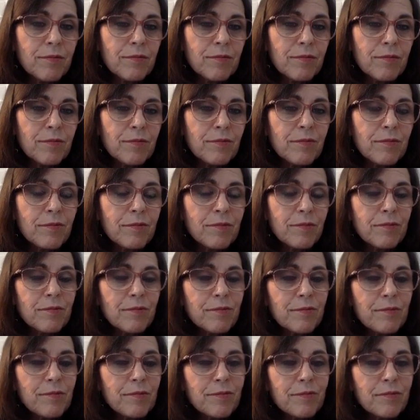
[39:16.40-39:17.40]

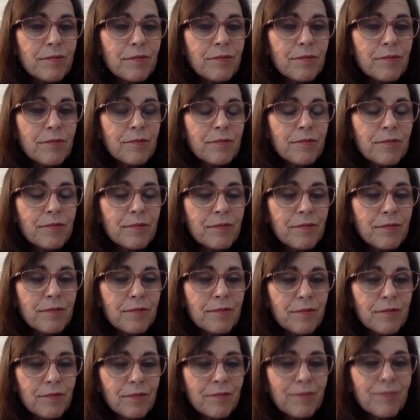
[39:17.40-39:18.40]

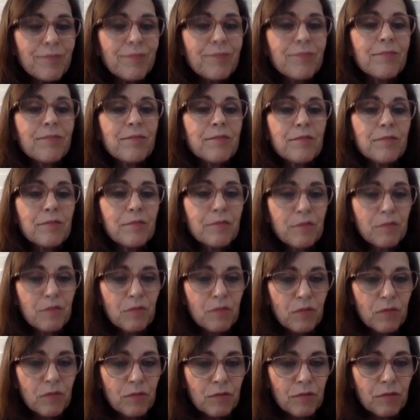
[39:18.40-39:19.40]

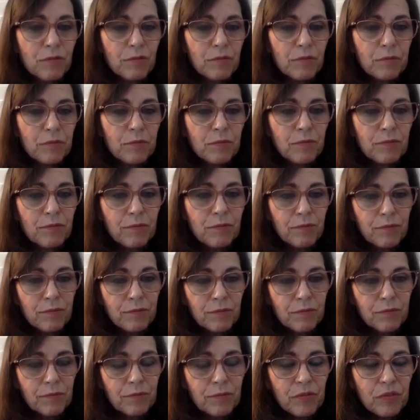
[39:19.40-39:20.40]

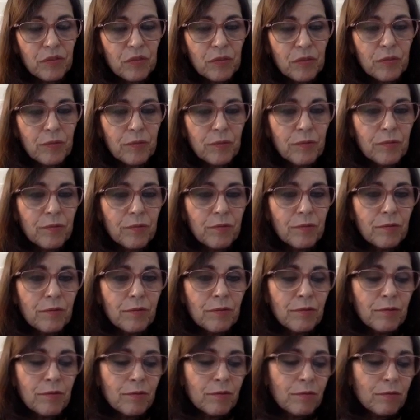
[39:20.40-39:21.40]

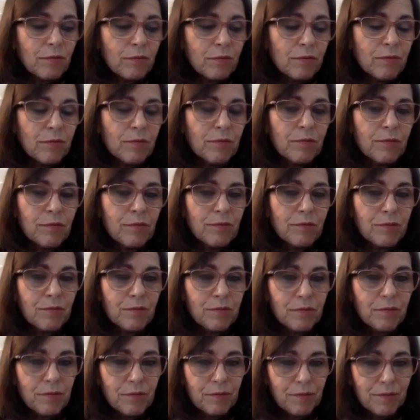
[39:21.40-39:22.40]

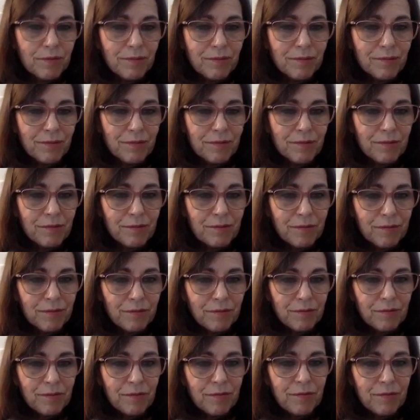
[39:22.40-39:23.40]

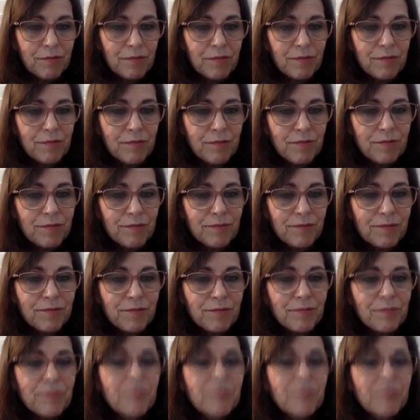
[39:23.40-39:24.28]
This person isn't speaking.